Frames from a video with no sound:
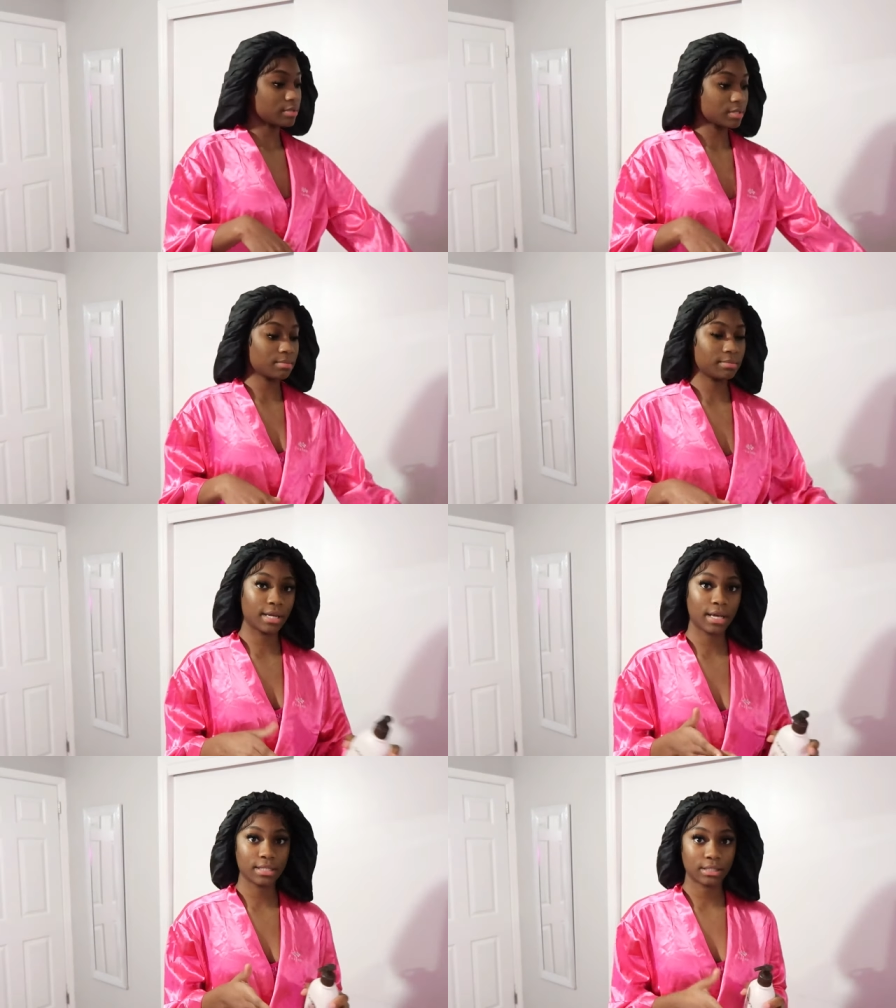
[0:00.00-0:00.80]
were some
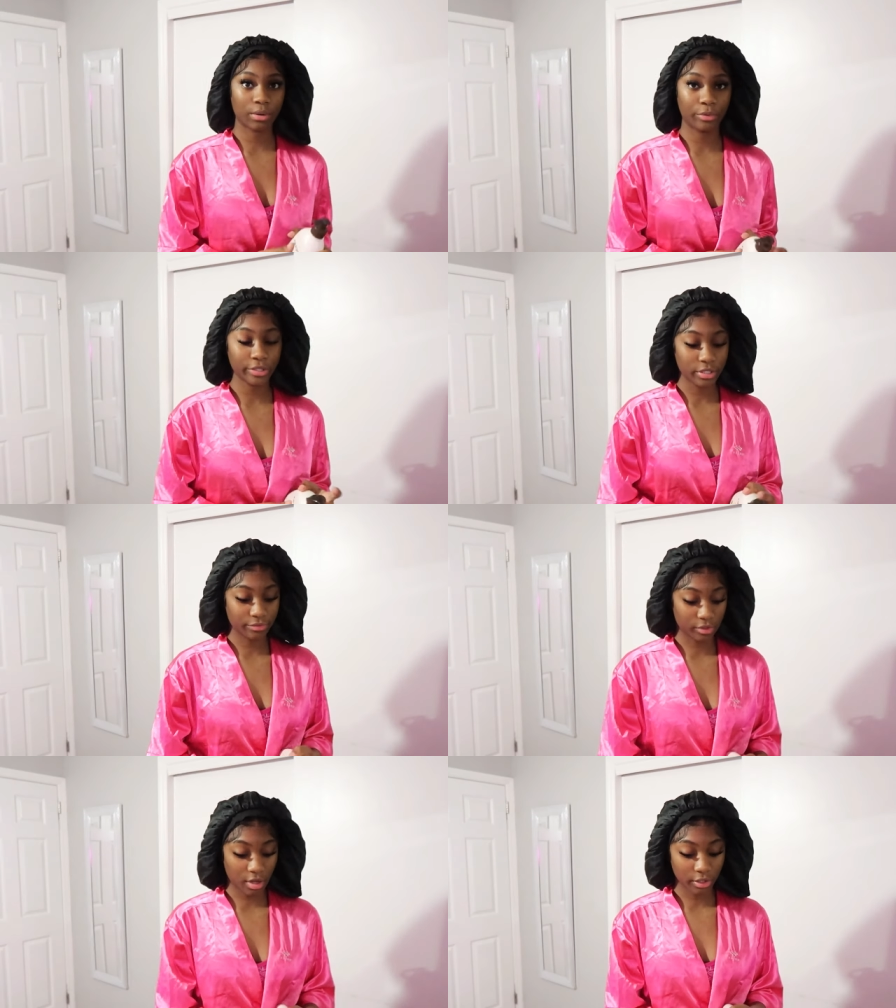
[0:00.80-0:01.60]
days that I wanted to
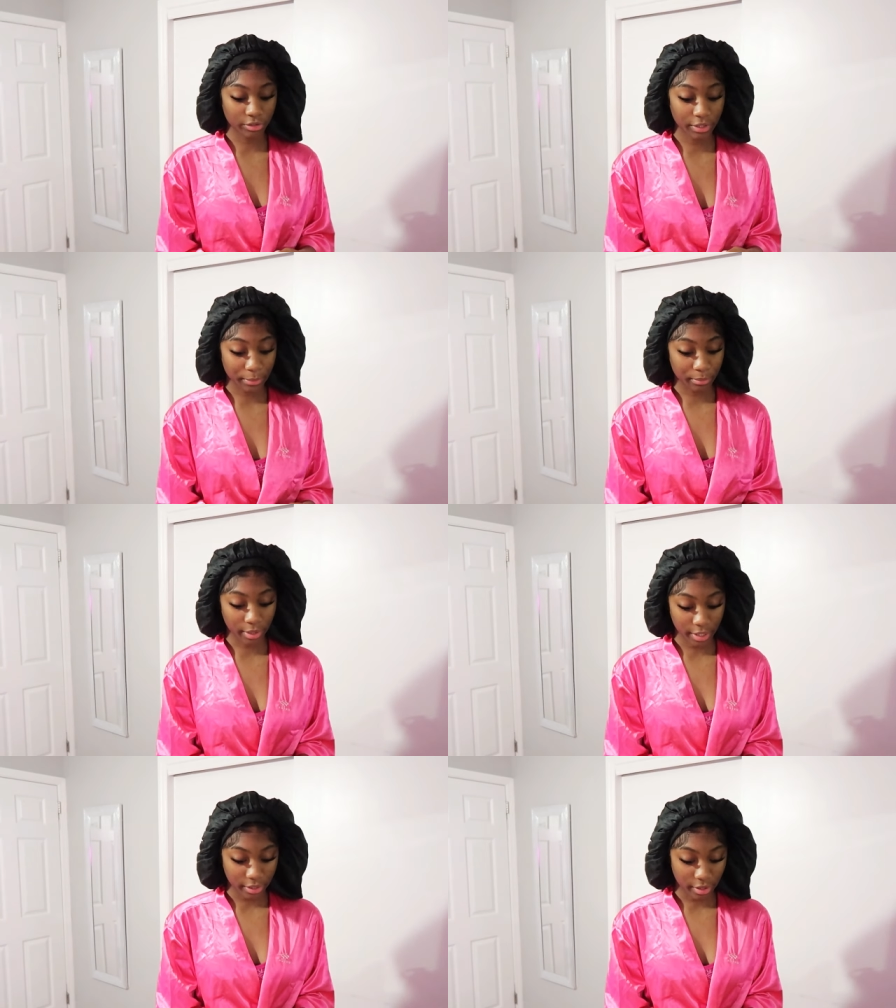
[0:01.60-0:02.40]
vlog during break,